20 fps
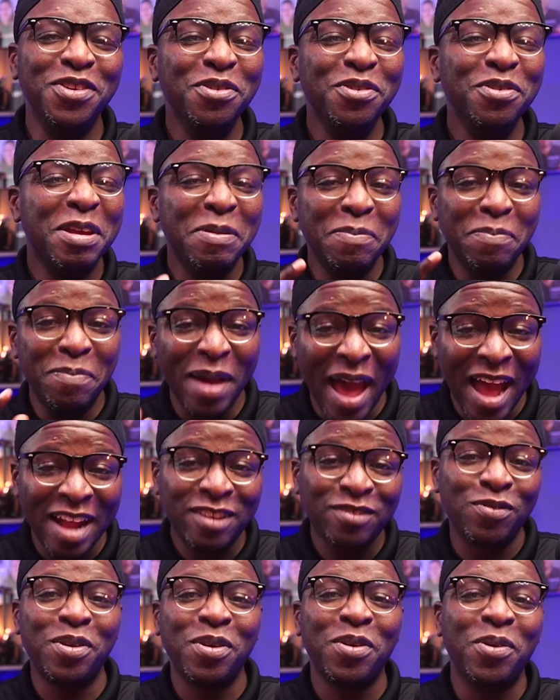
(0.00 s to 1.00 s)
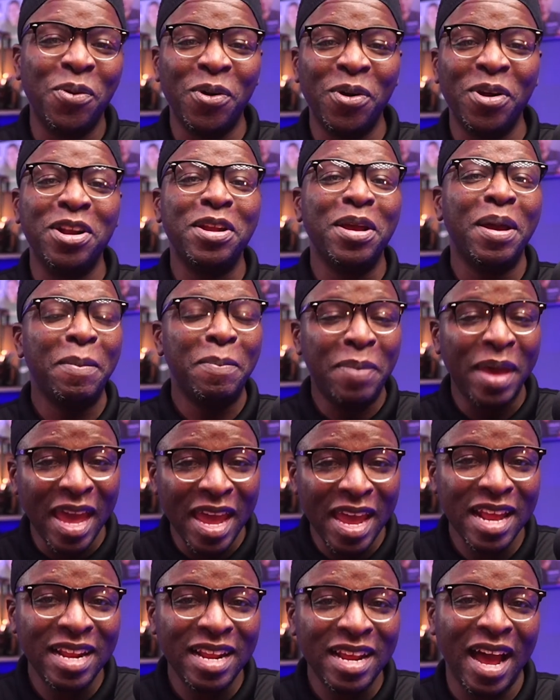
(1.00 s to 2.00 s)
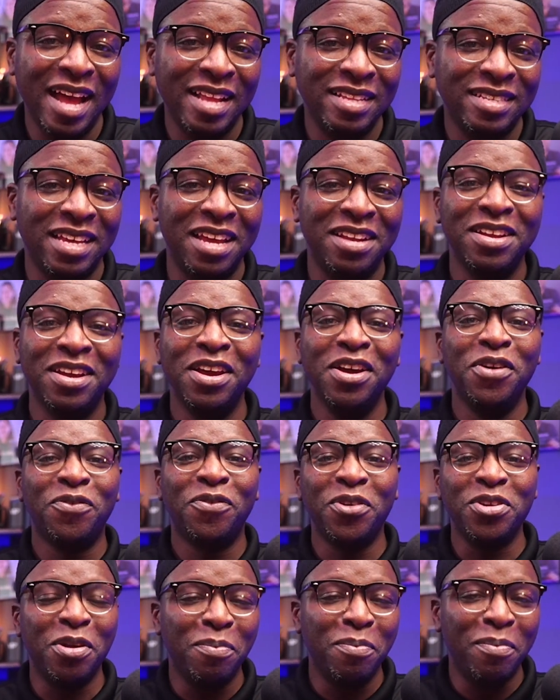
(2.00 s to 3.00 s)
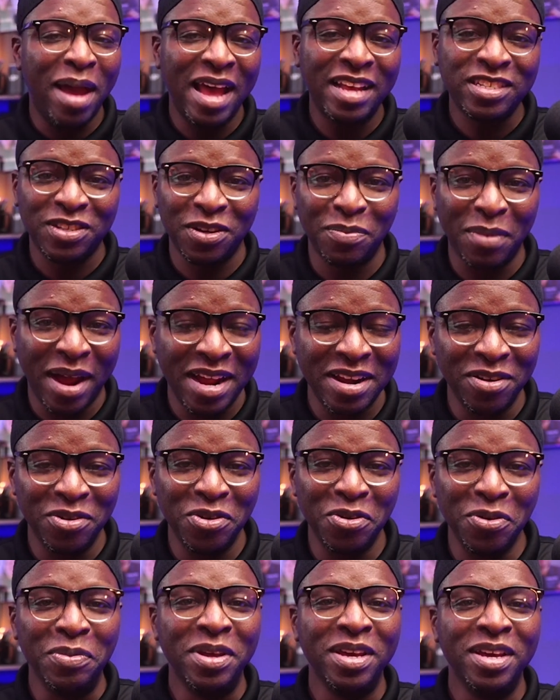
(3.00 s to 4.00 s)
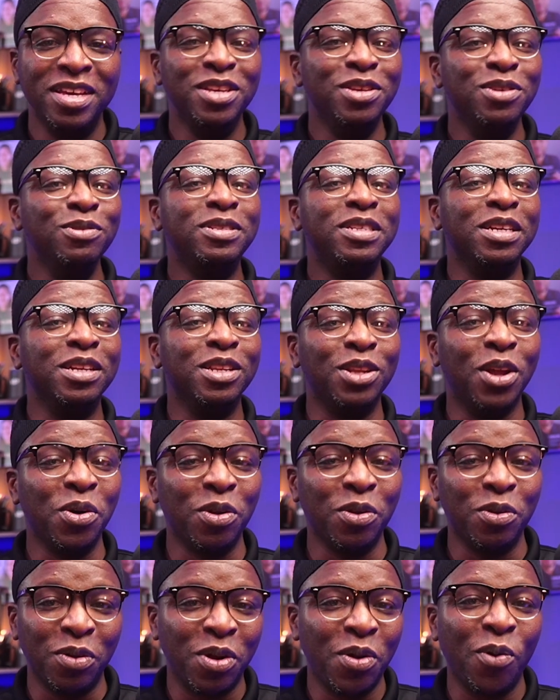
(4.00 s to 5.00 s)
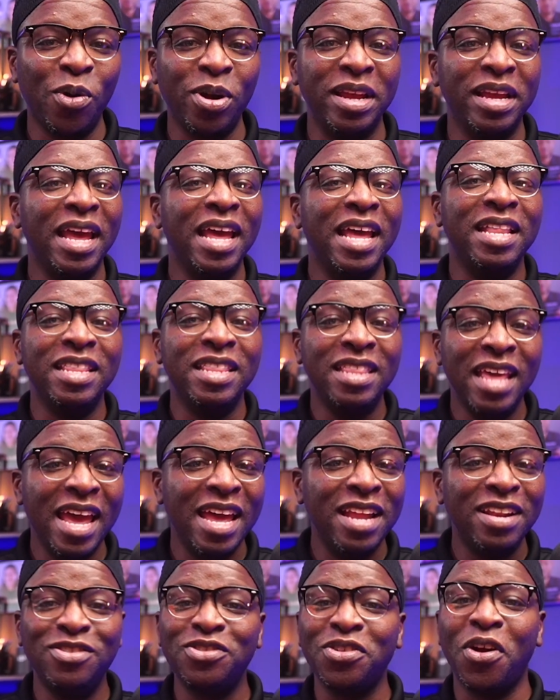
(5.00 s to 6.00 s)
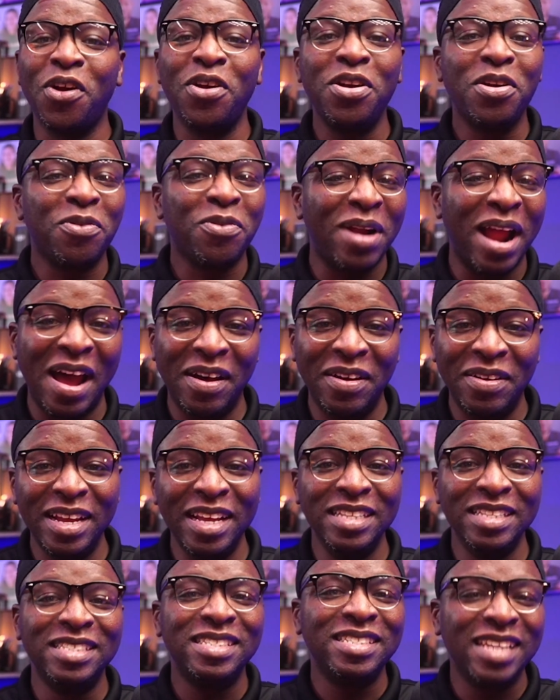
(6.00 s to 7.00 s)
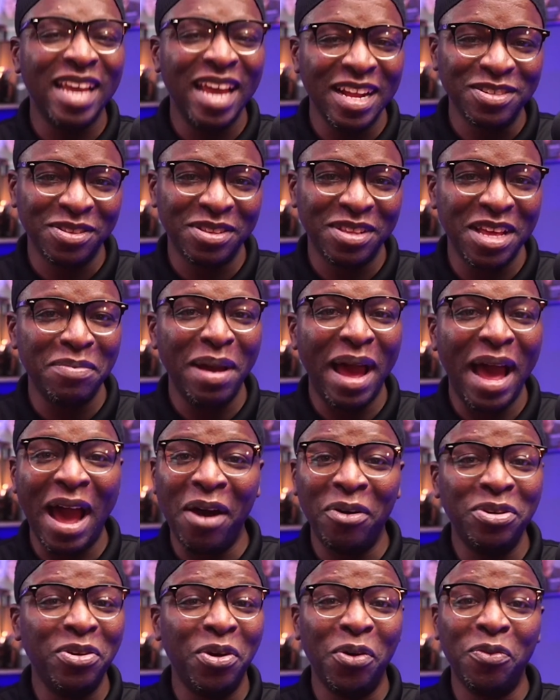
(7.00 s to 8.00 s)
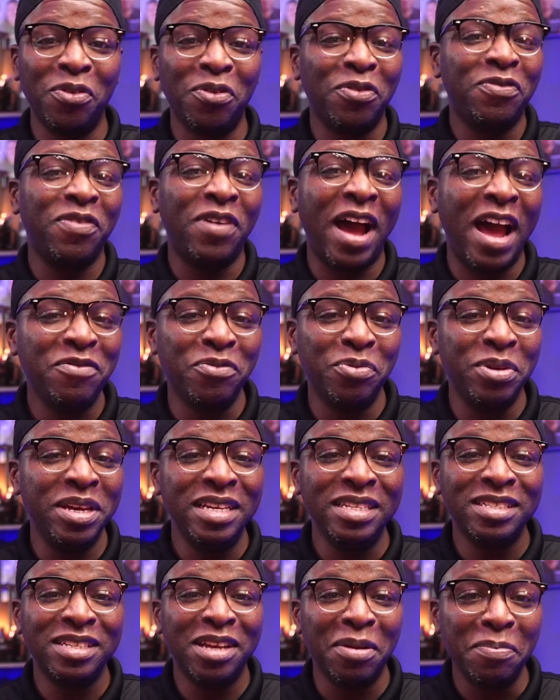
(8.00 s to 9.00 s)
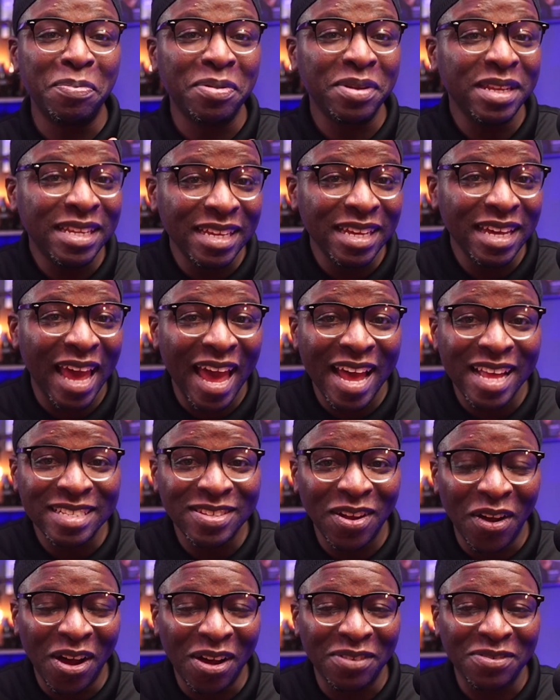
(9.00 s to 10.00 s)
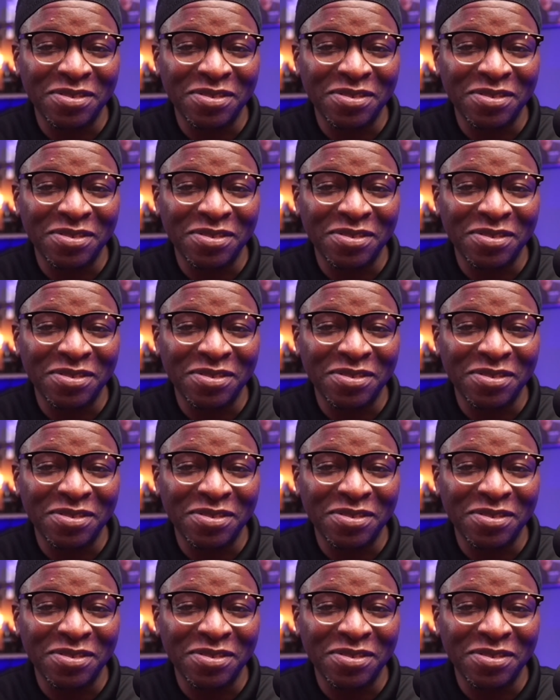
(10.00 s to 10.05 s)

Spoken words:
You can batch record paid content for your mastermind group using local recording and then turn around and schedule them out over 5 weeks completely hands